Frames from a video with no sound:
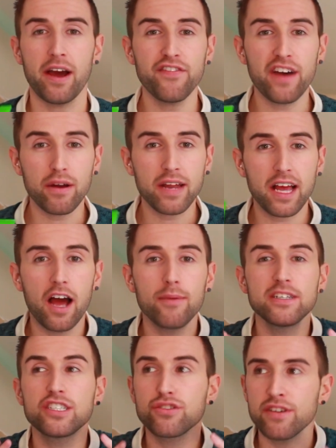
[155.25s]
I felt like I
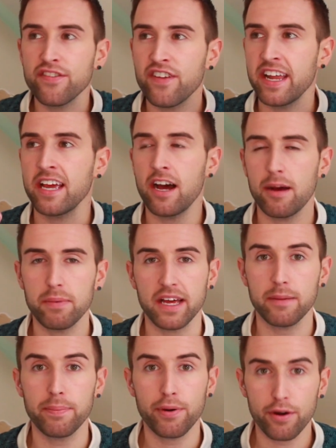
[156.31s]
was shriveling up
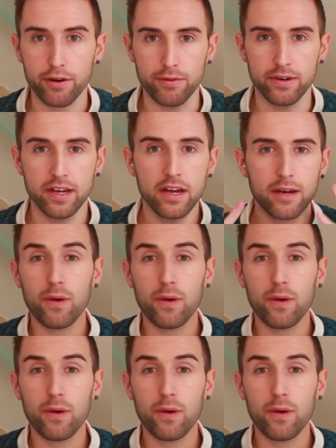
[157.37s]
like a prune.